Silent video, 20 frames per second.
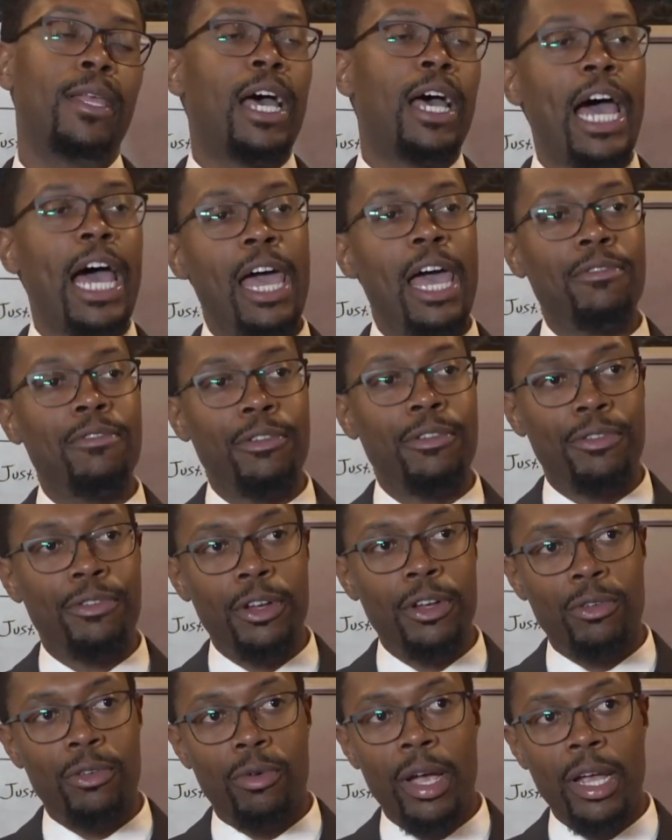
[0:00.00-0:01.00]
I have a
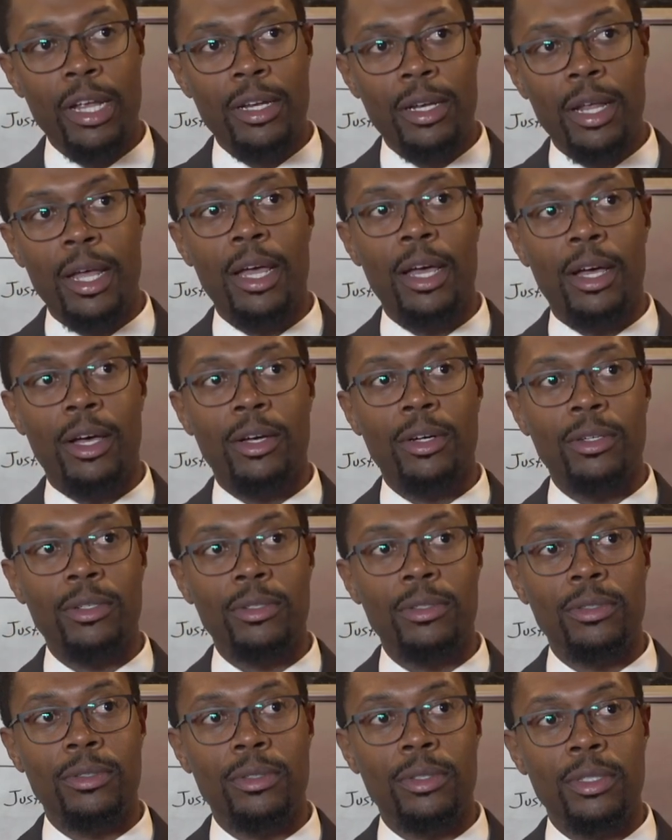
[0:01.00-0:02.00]
friend right now
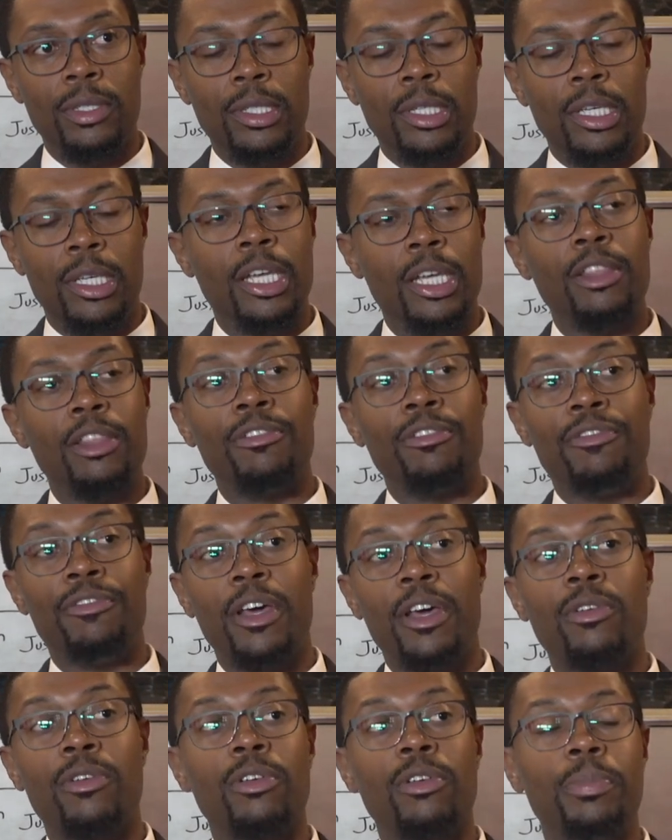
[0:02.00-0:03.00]
in the
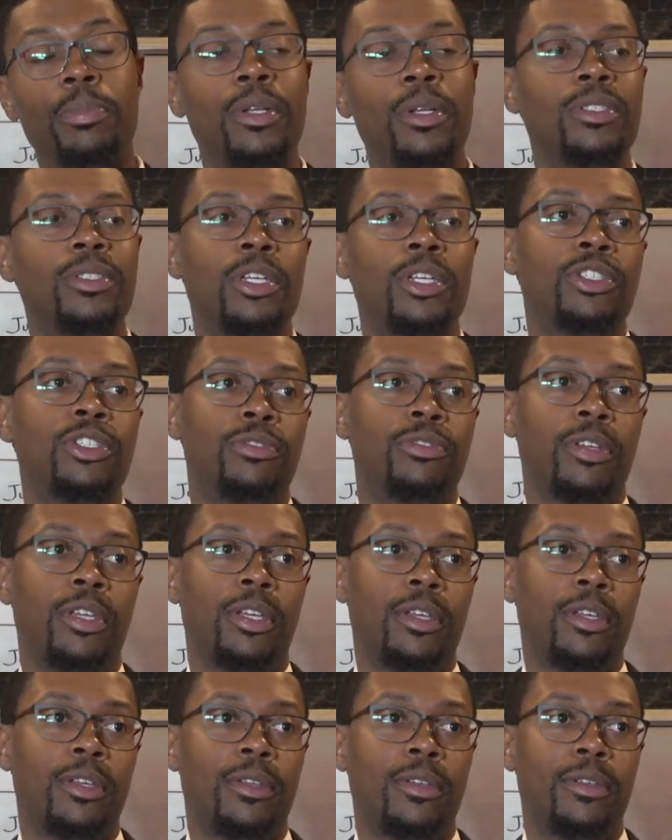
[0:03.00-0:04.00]
federal penitentiary,